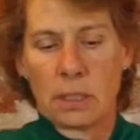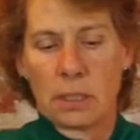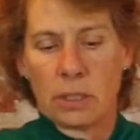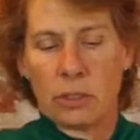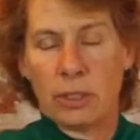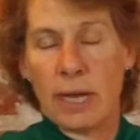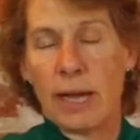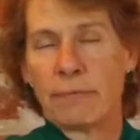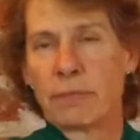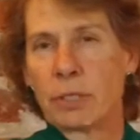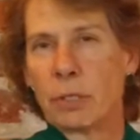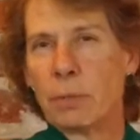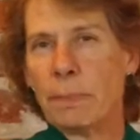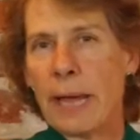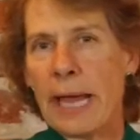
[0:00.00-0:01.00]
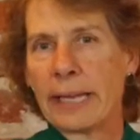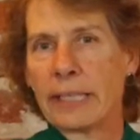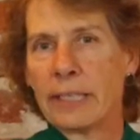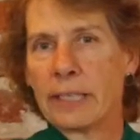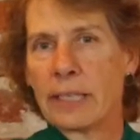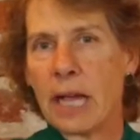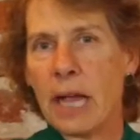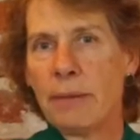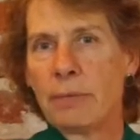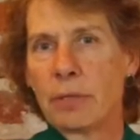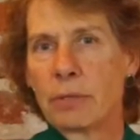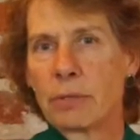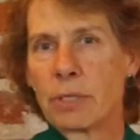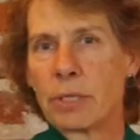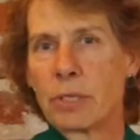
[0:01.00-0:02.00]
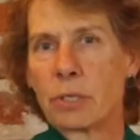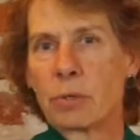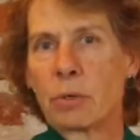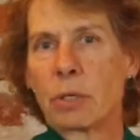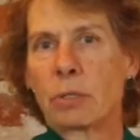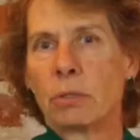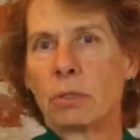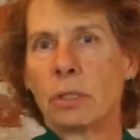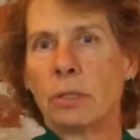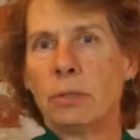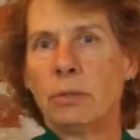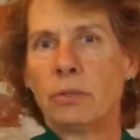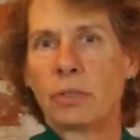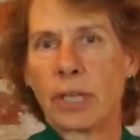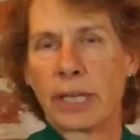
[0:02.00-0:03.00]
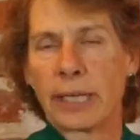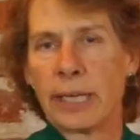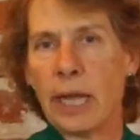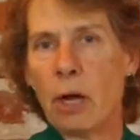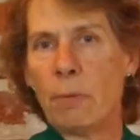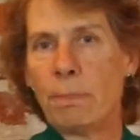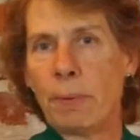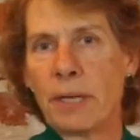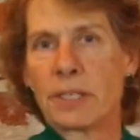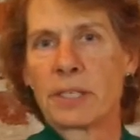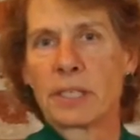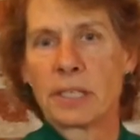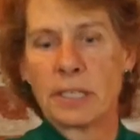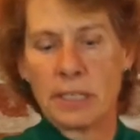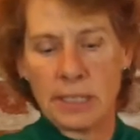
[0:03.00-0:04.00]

You have to go back in time to those historical clues that can help us